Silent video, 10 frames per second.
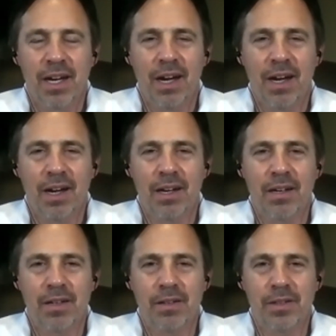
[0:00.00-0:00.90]

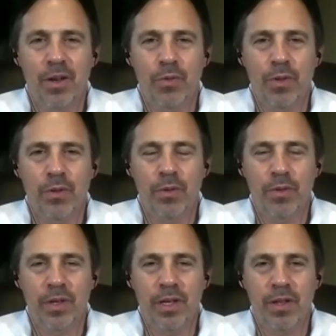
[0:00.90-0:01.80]
the
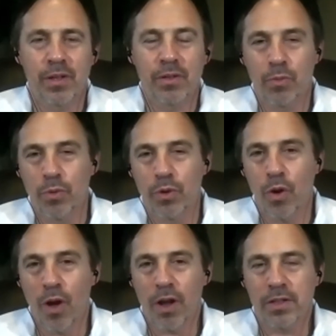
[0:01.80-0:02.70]
root
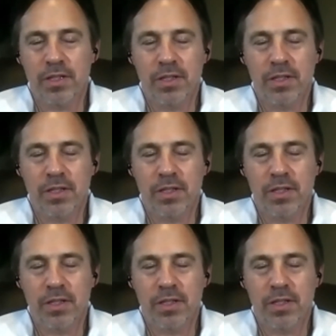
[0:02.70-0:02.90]
cause,